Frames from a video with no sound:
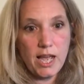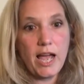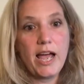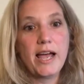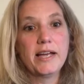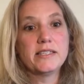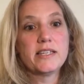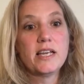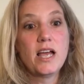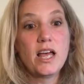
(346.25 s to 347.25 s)
And
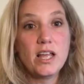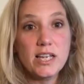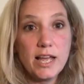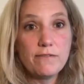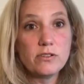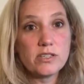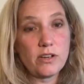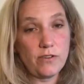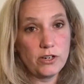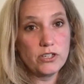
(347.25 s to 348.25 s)
levels
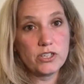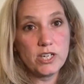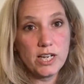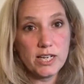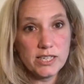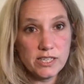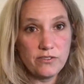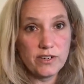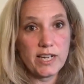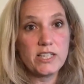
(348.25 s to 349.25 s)
of ocean
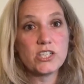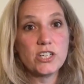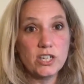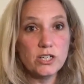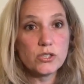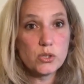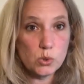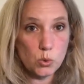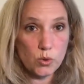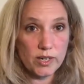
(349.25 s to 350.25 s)
acidification are
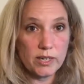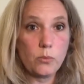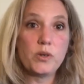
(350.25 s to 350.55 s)
soaring,